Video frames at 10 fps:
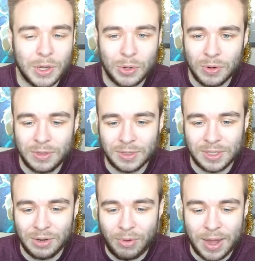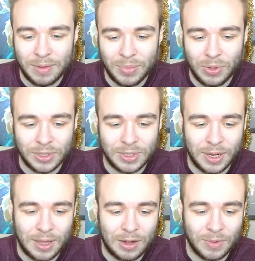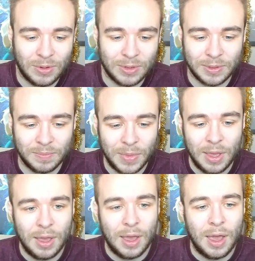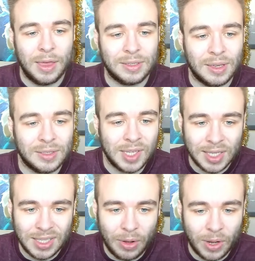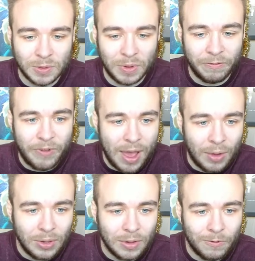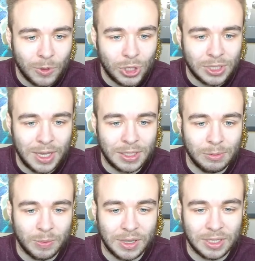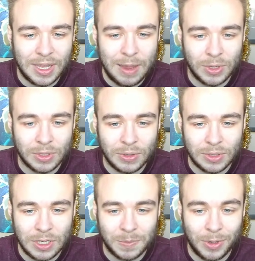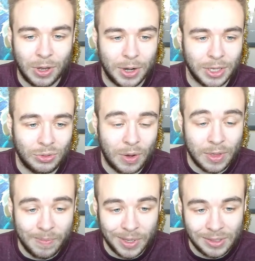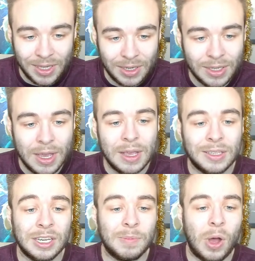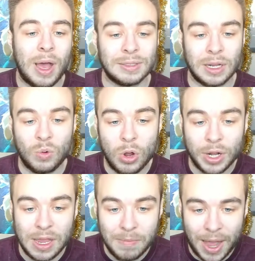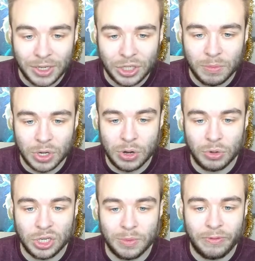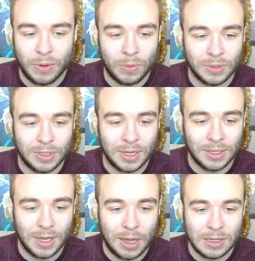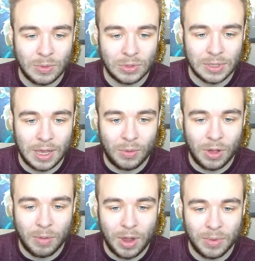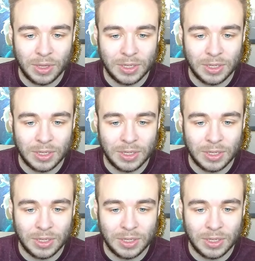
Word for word: cool to see Red in Pewter City. That would have been awesome. And it says, test area has been found. Pewter City seems to be the same, has cutscenes but can't interact with NPCs. Cinnabar has a working mansion but no gym. If anyone wants to test encounter tables, now uh, might be the